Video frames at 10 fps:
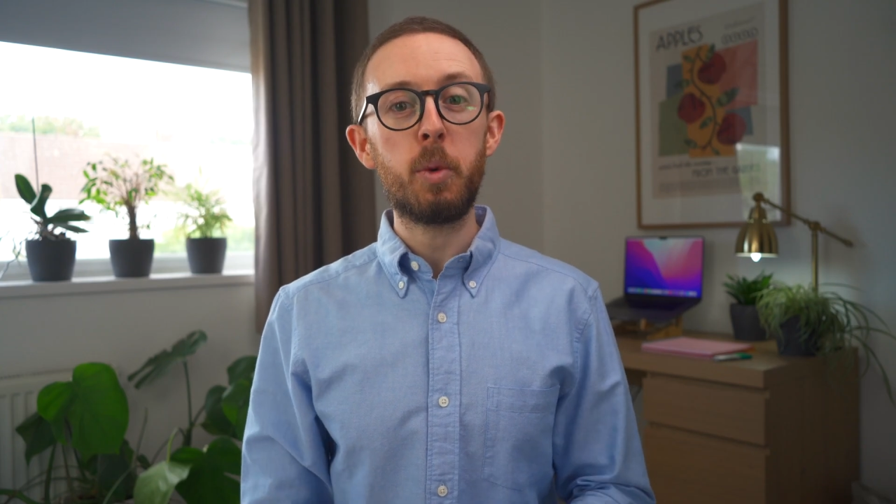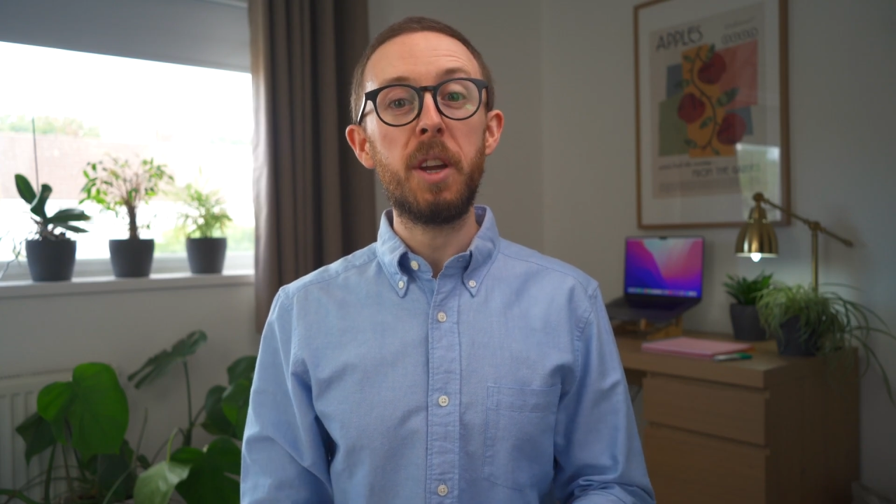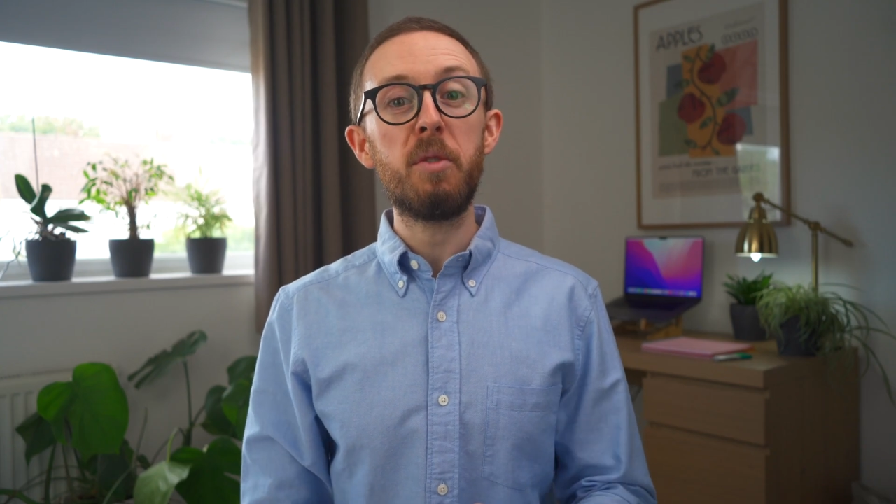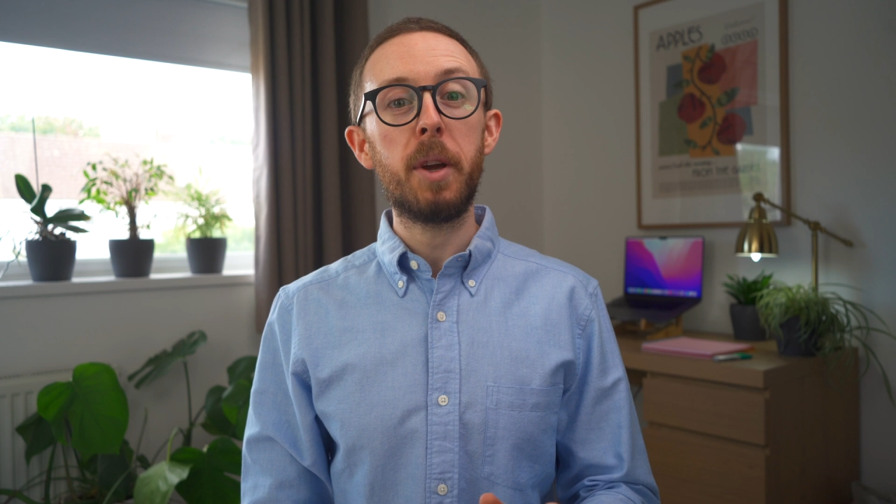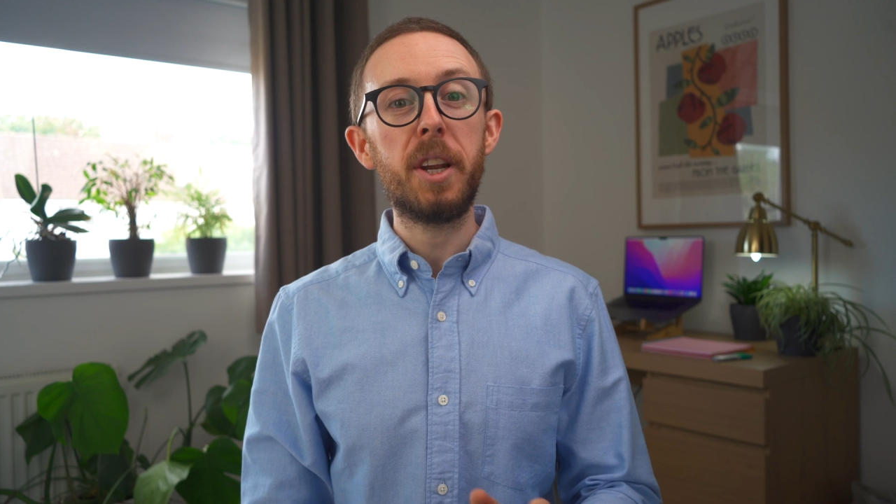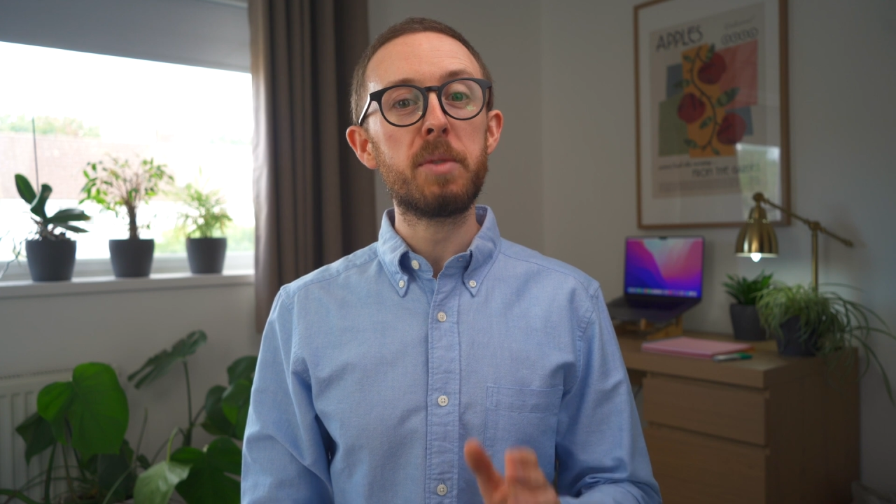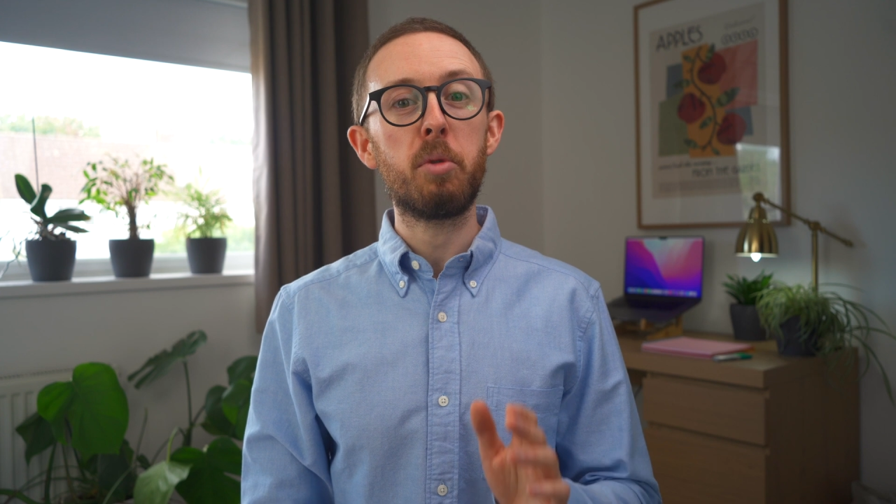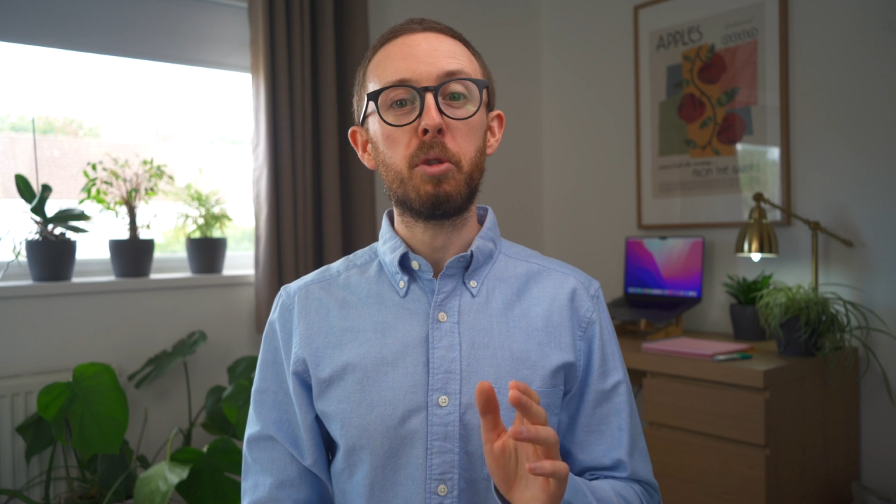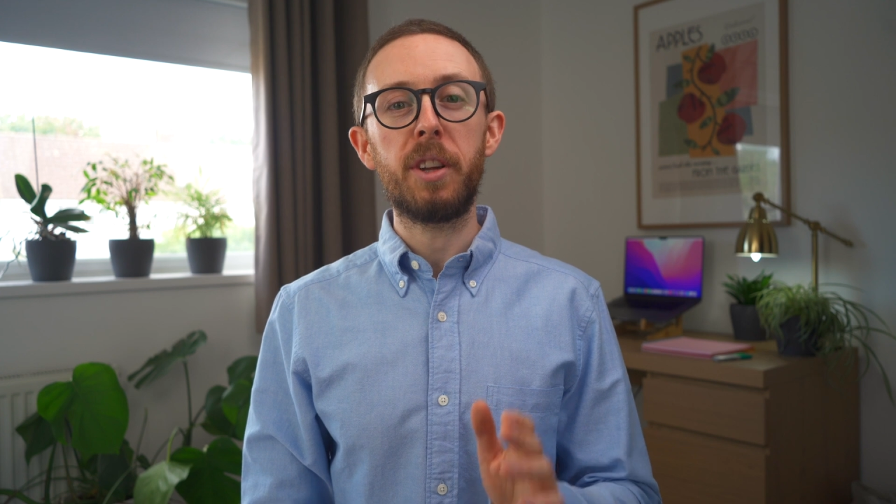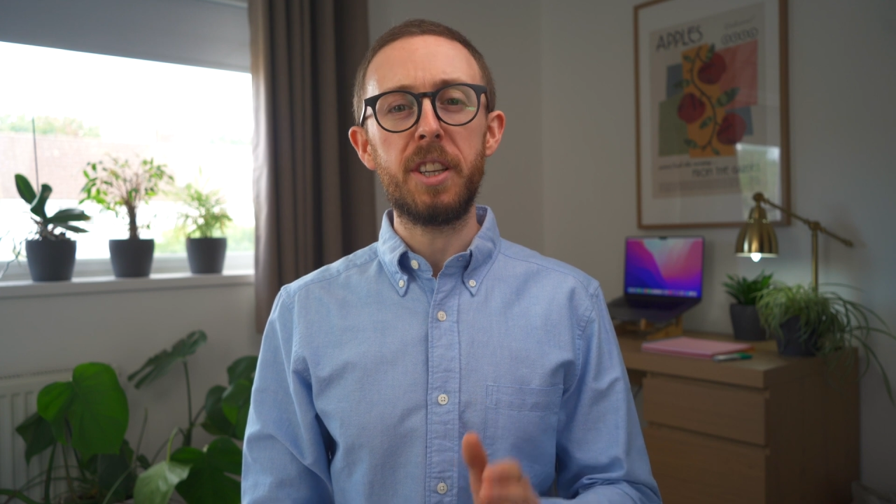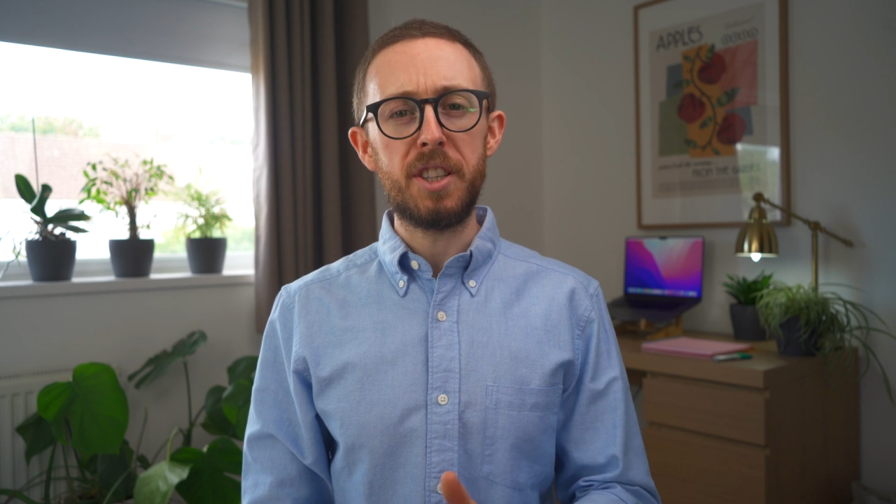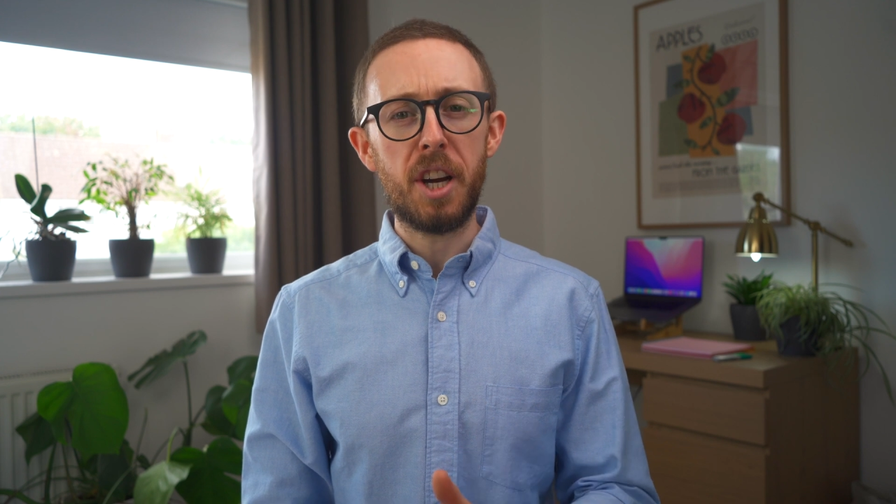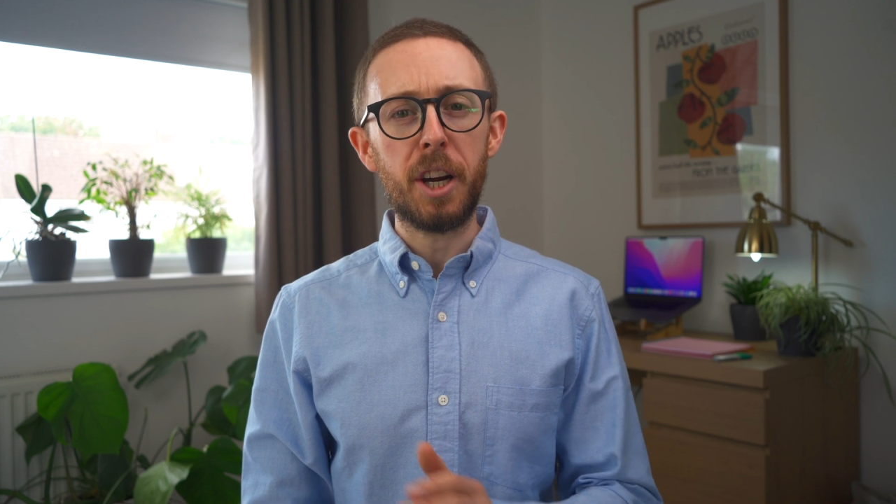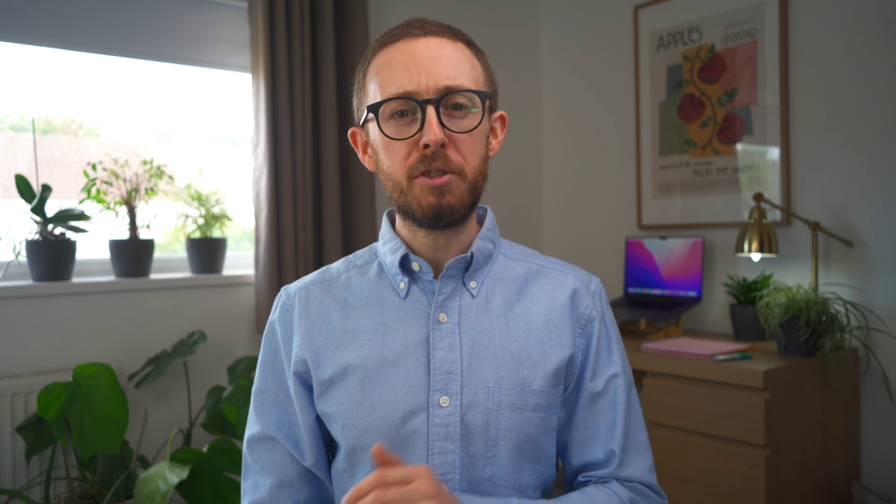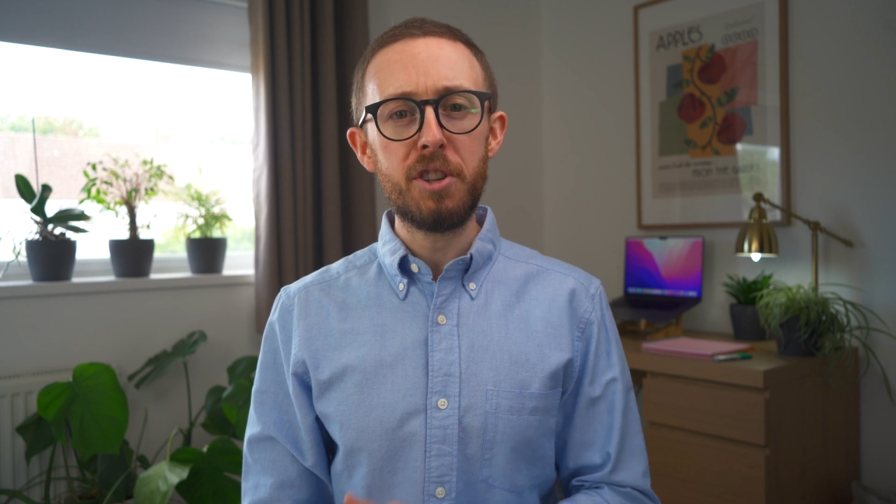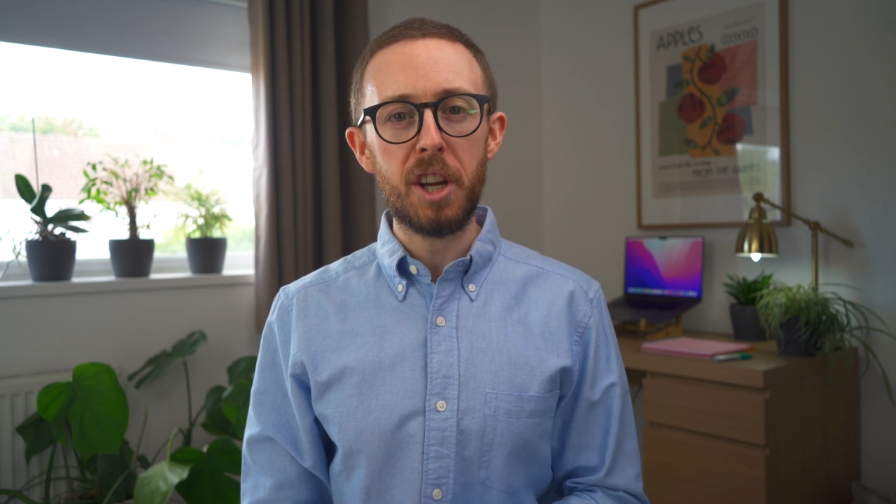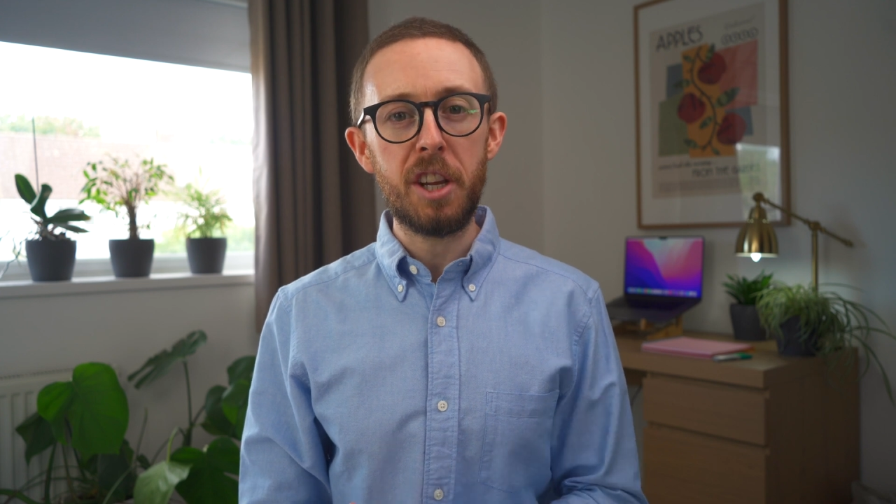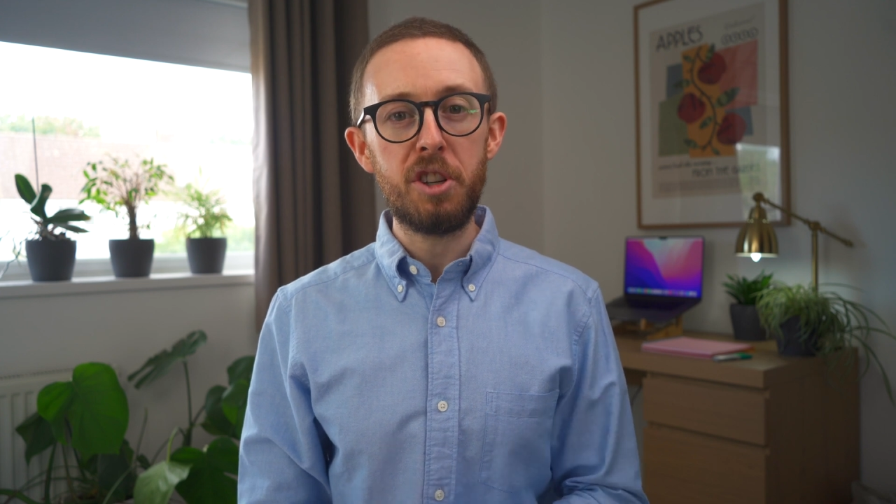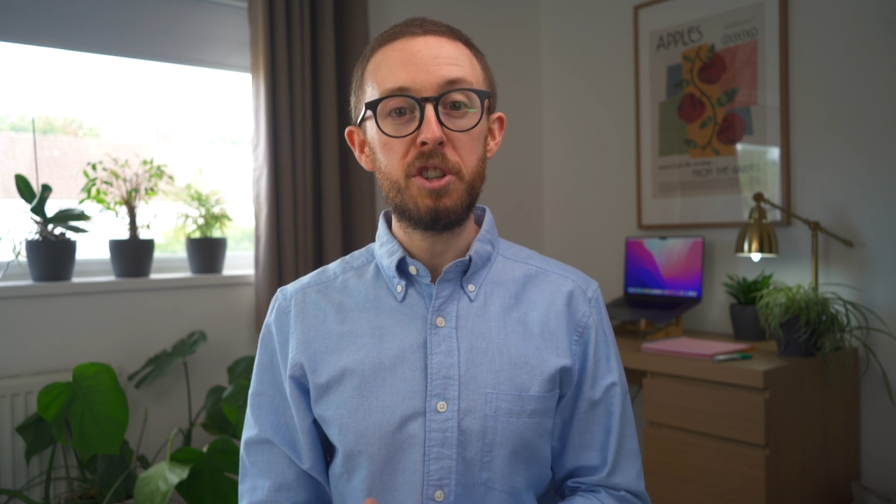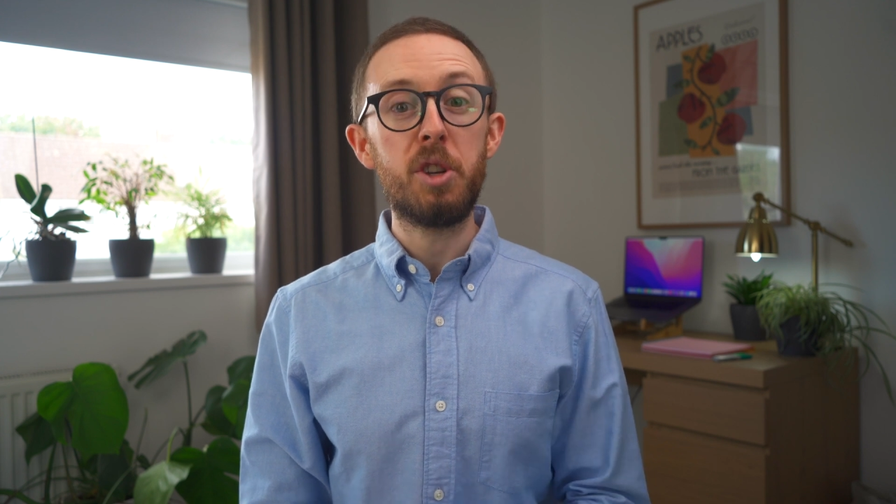we have been exploring the dietary
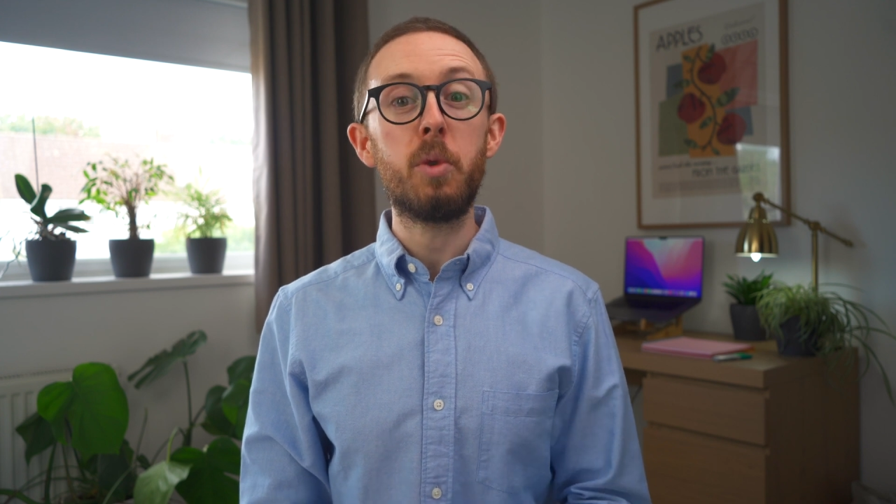changes you